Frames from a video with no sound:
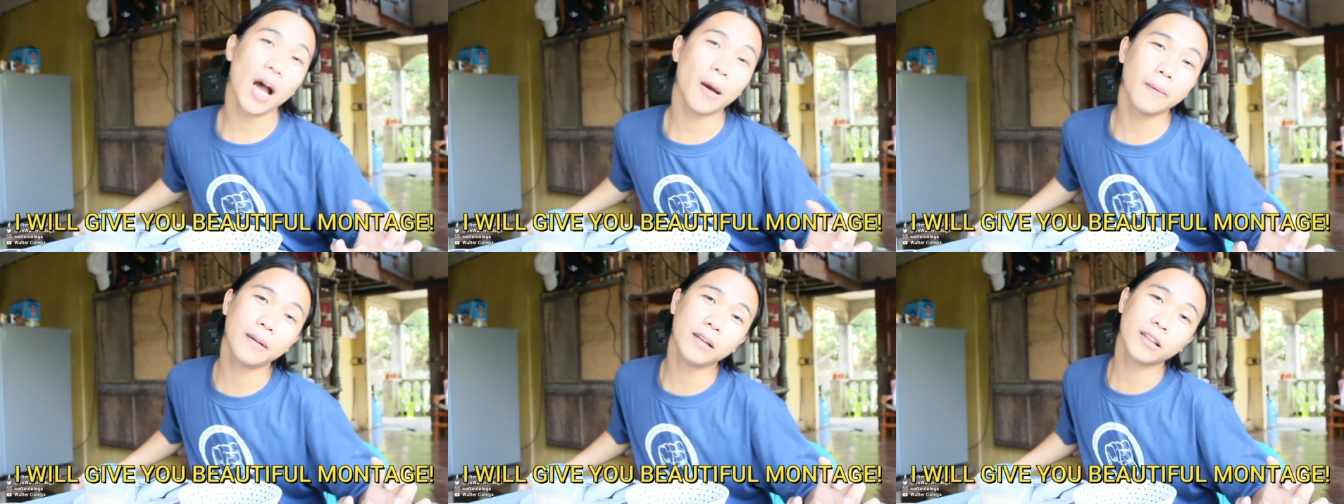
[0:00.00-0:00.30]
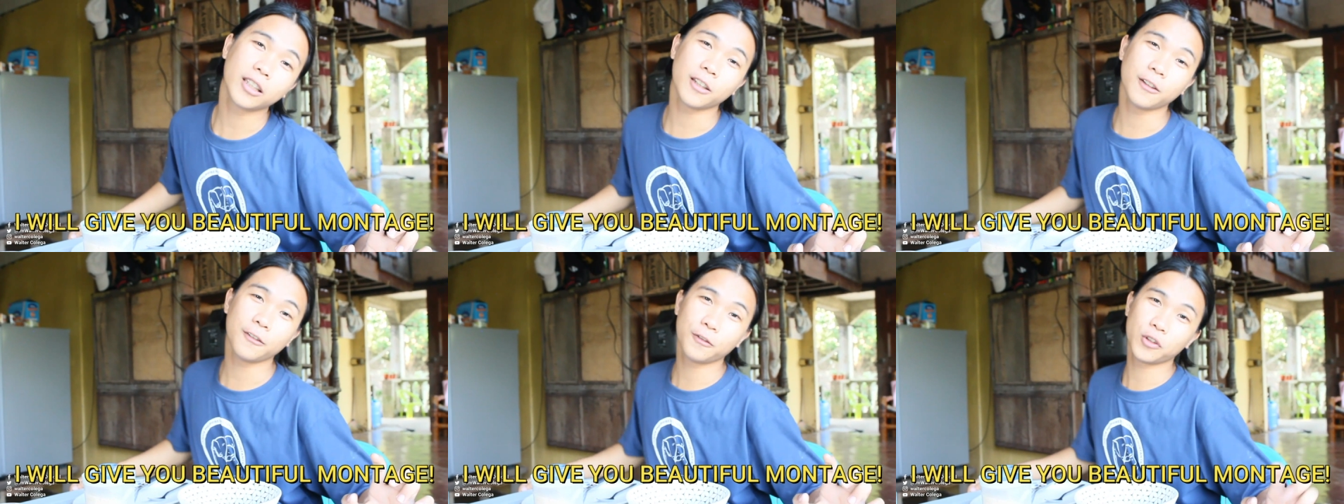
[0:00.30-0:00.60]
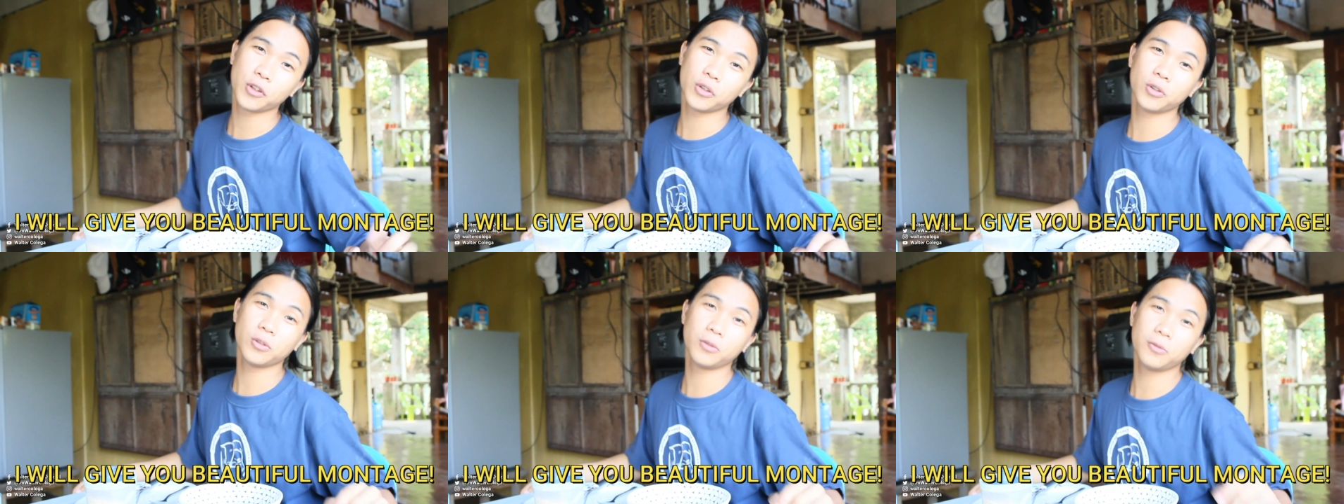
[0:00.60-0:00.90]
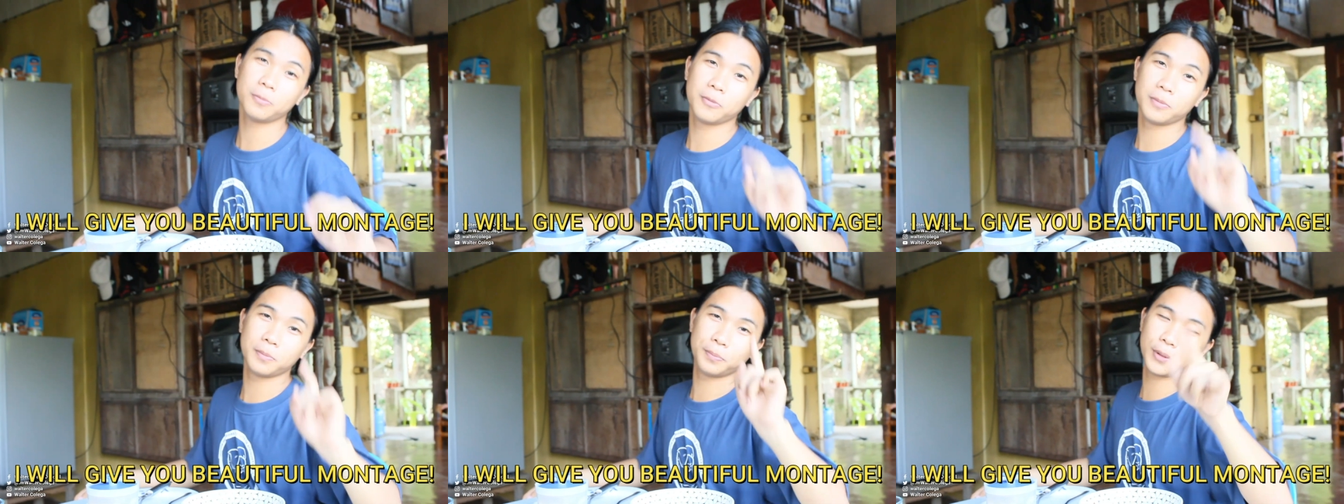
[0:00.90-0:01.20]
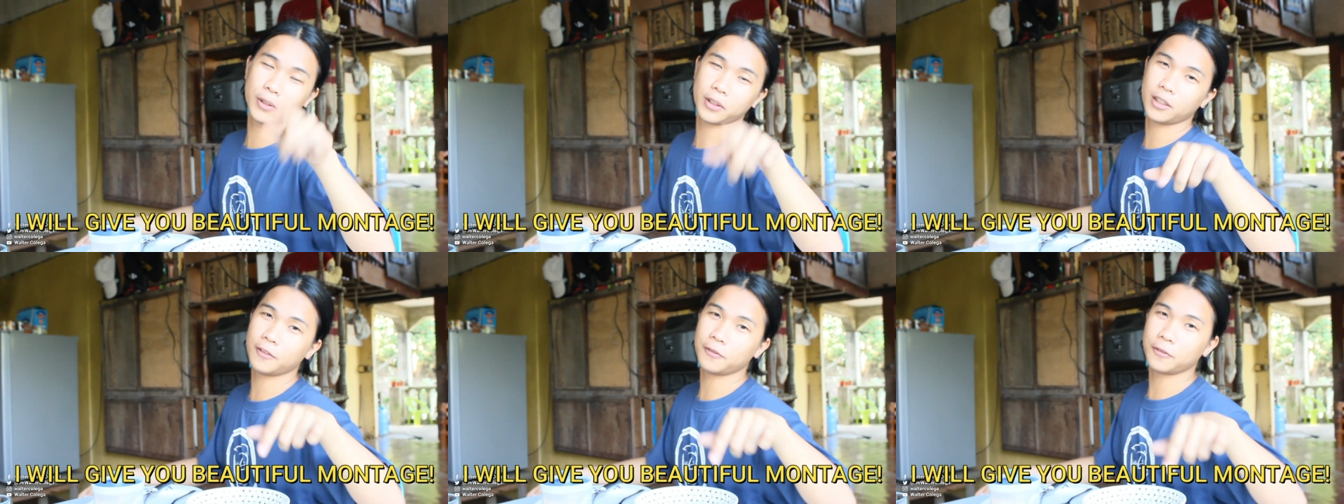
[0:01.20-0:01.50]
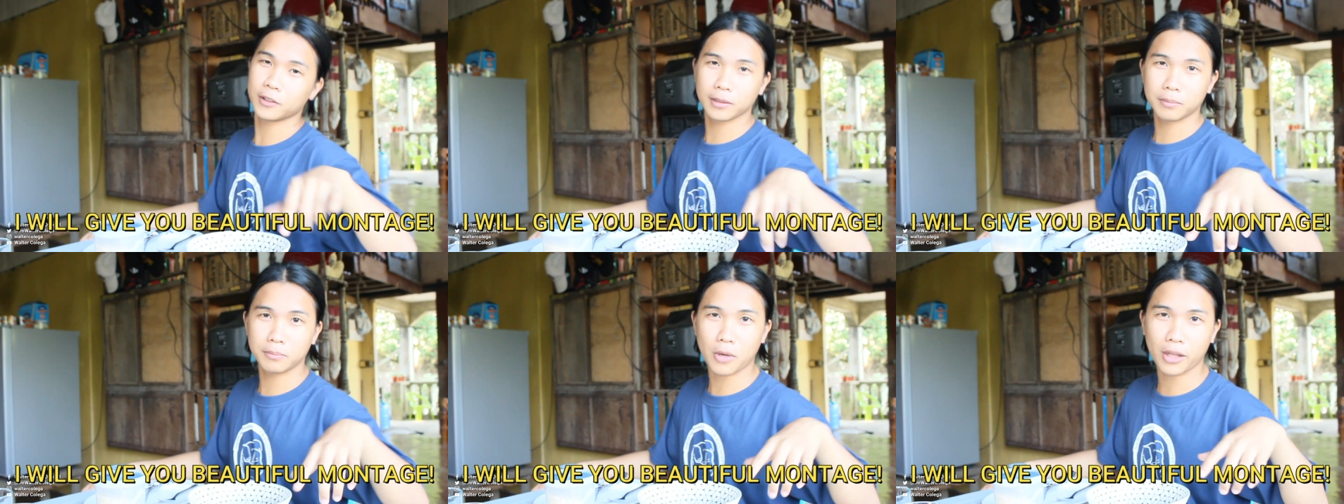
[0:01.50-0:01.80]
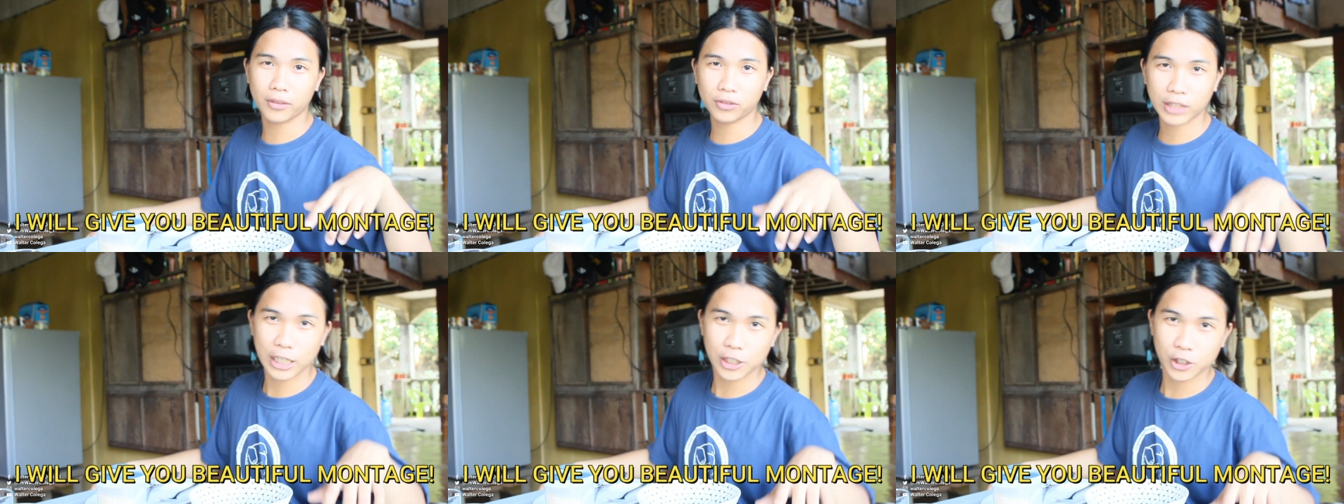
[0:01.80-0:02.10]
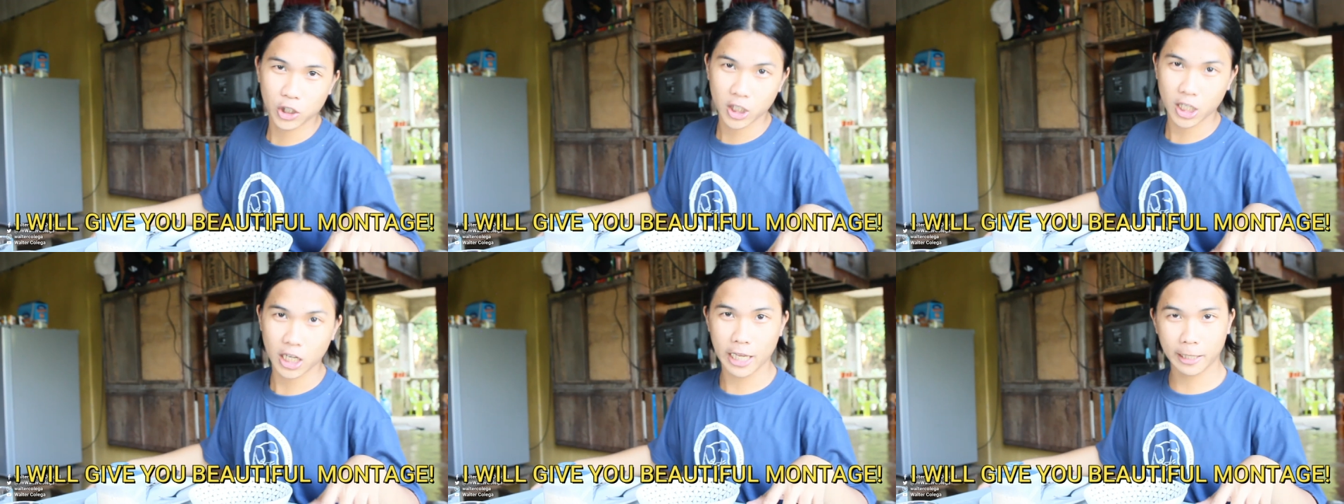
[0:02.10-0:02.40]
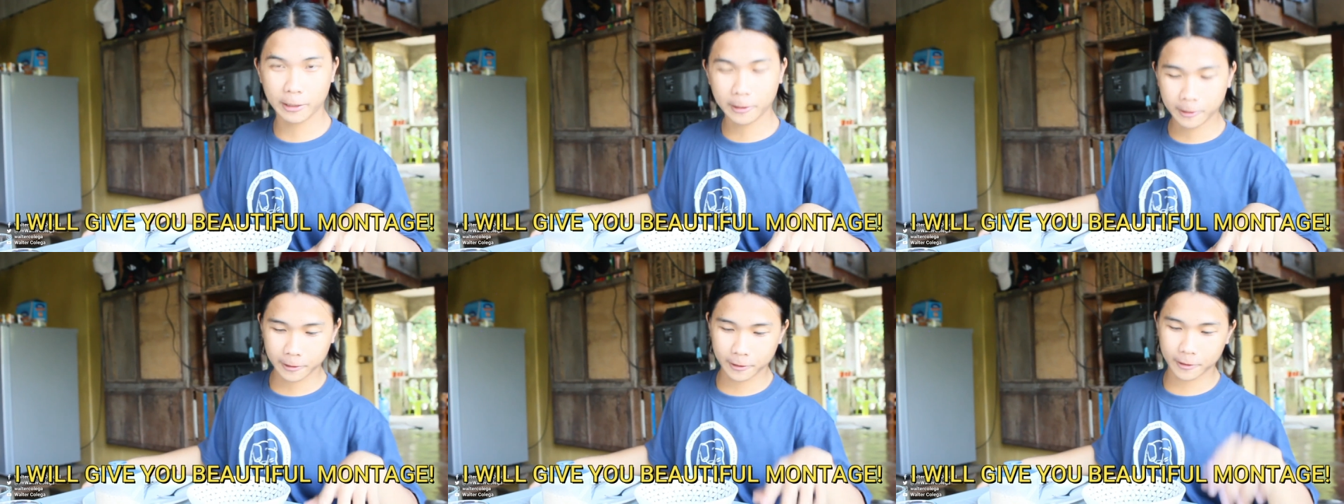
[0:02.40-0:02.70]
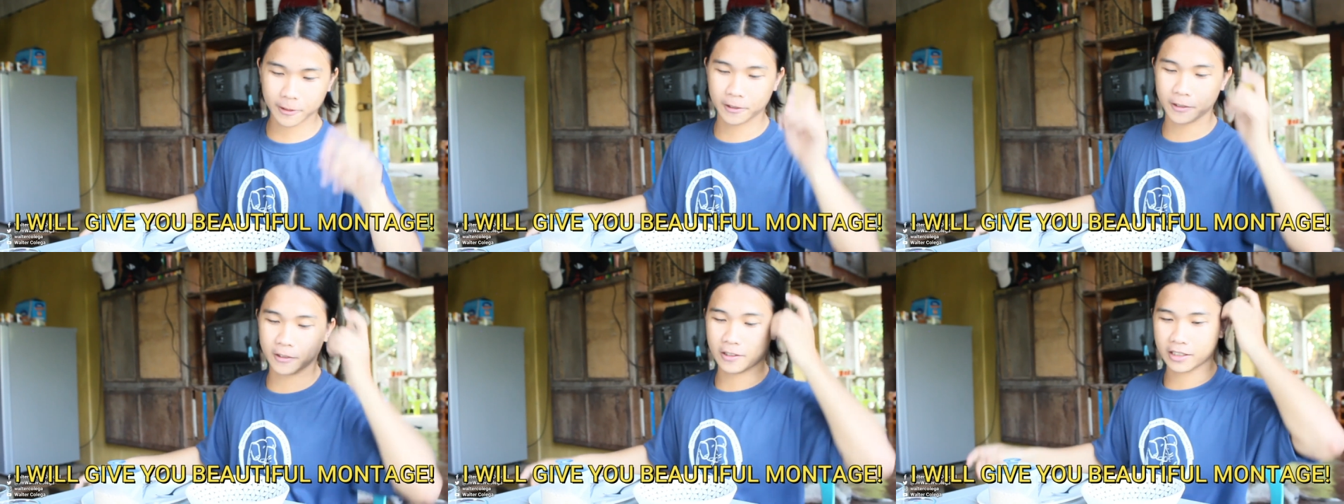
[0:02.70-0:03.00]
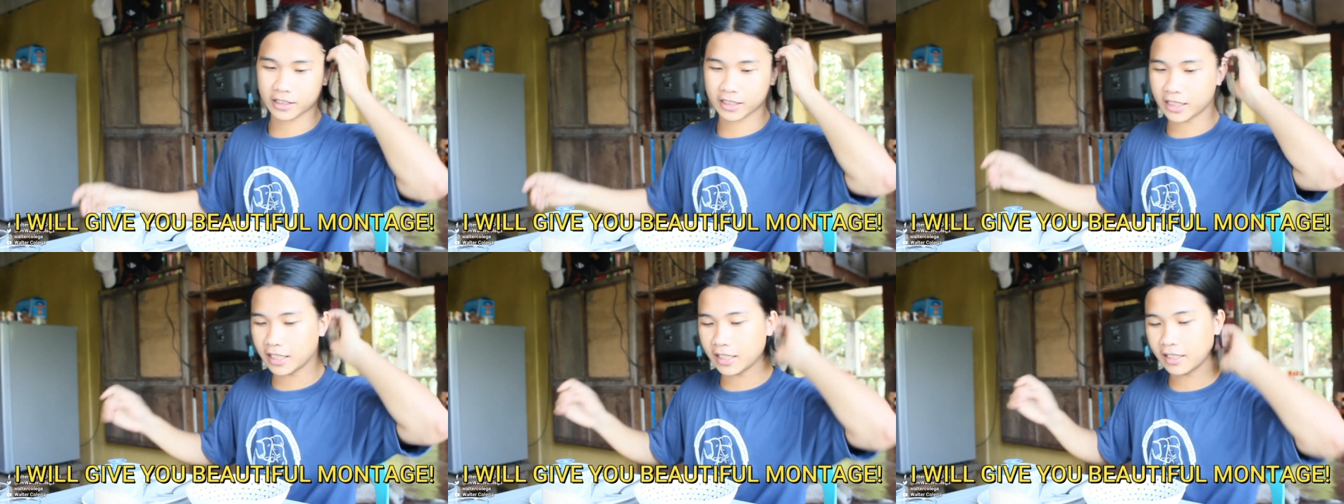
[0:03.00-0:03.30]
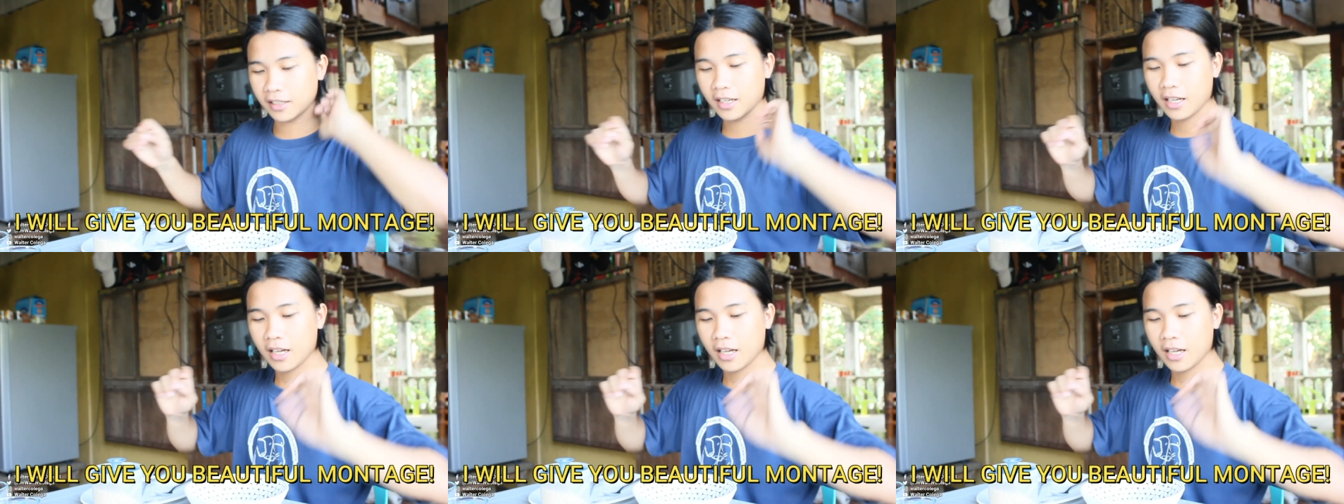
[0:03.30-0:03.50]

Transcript: I will give you beautiful montage later, okay?